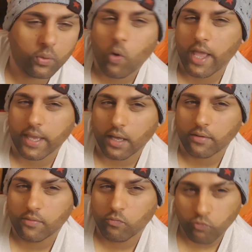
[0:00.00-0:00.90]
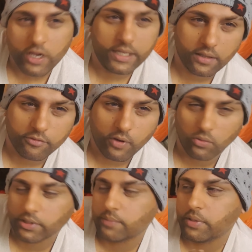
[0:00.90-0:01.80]
the way it um, really
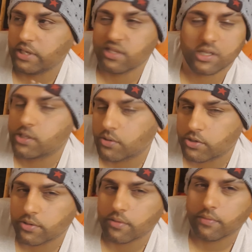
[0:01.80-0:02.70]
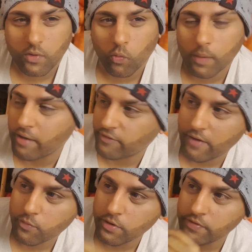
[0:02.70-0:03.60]
unfolded because it's not true. One of my
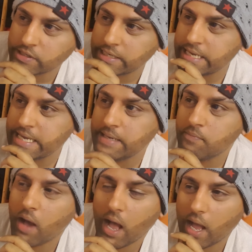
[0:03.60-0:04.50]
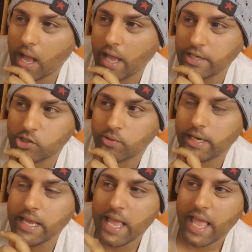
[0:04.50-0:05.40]
favorite movies of the year. I, I enjoyed
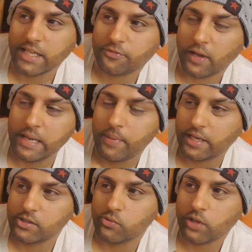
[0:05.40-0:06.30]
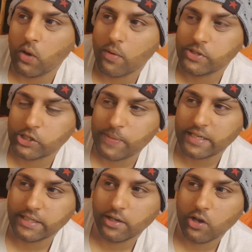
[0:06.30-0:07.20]
it. It's funny because although I was
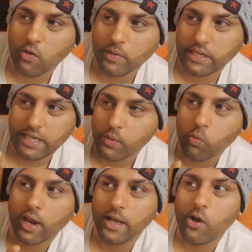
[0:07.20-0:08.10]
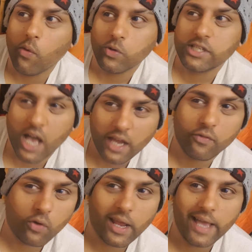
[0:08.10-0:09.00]
expecting a comedy, what I got was kind
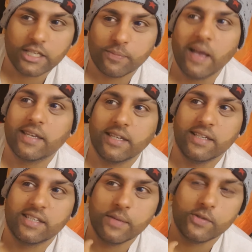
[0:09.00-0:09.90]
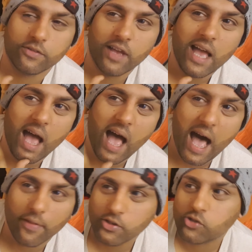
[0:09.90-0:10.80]
of what I expected in terms of
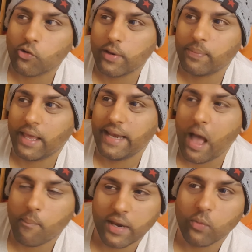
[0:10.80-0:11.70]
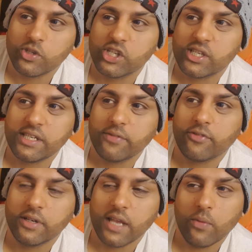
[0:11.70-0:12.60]
how the story played out, but it was just a
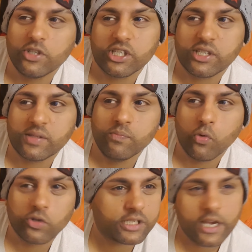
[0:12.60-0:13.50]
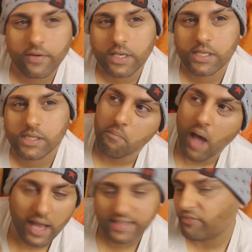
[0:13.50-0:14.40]
different, it was just more serious.
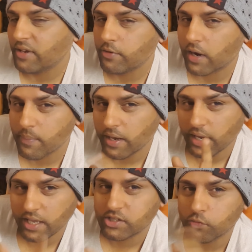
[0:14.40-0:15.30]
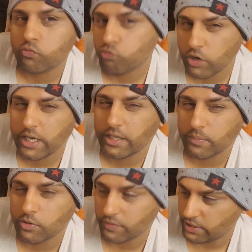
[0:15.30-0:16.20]
I definitely recommend it. It's a really good
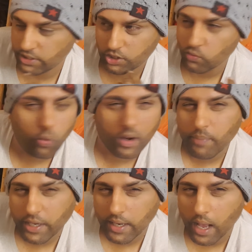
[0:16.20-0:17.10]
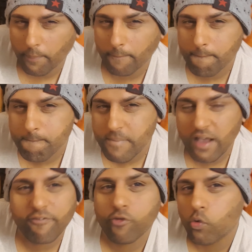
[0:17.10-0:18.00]
movie. You'd want to pick it up
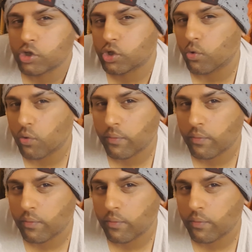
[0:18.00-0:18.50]
for sure.